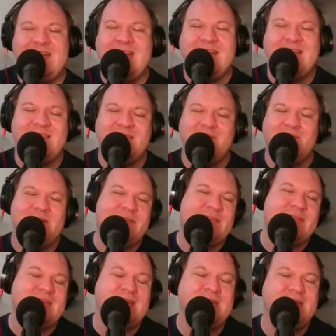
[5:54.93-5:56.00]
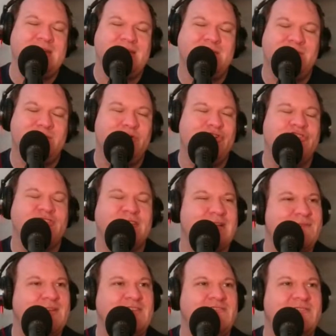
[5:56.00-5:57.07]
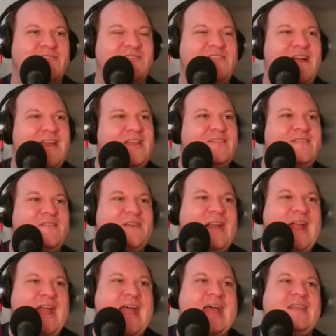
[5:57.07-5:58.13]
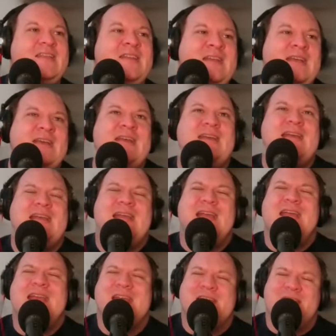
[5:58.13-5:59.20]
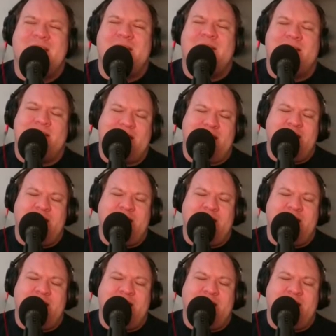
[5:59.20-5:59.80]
she is one of the worst love interests Johnny has ever had, and a